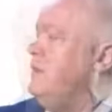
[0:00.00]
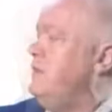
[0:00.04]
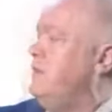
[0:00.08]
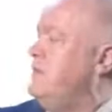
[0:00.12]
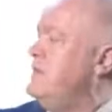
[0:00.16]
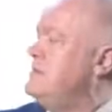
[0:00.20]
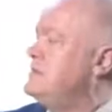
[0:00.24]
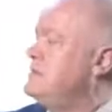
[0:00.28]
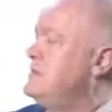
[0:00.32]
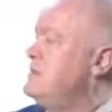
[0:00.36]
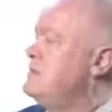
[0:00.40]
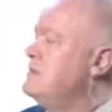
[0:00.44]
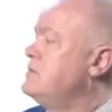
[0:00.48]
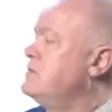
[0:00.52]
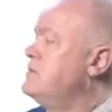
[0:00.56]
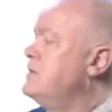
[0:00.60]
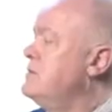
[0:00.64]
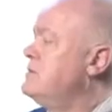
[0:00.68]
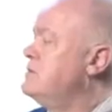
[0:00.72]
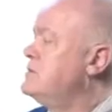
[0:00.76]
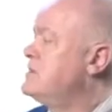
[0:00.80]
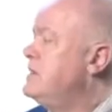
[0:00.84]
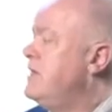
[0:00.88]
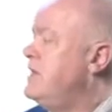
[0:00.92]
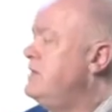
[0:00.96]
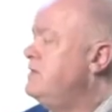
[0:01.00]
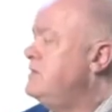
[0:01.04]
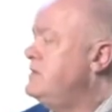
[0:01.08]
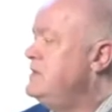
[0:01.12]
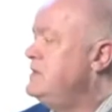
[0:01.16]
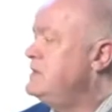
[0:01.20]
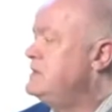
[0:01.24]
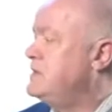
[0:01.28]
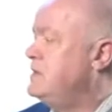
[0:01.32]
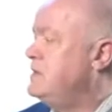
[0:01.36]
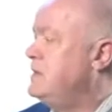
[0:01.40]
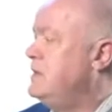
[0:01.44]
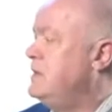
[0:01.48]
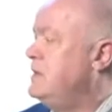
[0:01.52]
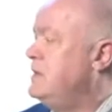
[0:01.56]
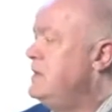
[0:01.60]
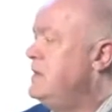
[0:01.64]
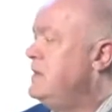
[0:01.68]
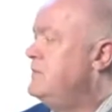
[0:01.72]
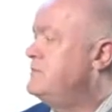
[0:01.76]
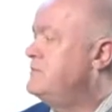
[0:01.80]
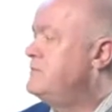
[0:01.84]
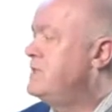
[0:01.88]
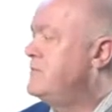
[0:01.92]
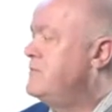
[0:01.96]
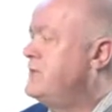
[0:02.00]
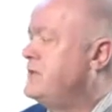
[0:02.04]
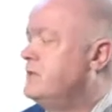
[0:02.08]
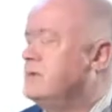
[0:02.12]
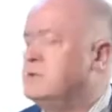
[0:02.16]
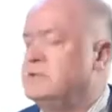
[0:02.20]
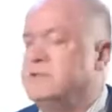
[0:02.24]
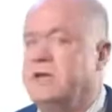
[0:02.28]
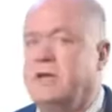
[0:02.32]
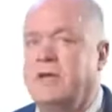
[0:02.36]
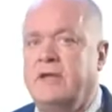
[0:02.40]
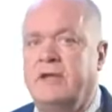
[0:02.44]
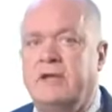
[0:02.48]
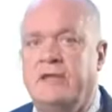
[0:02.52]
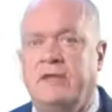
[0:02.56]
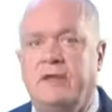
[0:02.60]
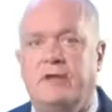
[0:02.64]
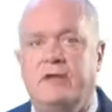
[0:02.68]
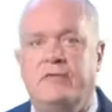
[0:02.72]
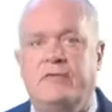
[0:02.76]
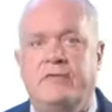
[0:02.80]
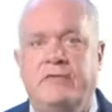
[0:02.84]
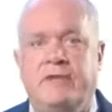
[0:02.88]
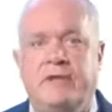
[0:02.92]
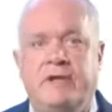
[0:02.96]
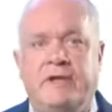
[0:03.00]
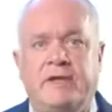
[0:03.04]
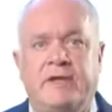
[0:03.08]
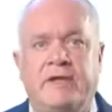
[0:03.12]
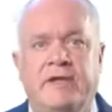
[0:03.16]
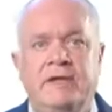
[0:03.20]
This long-term safety study of topical diclofenac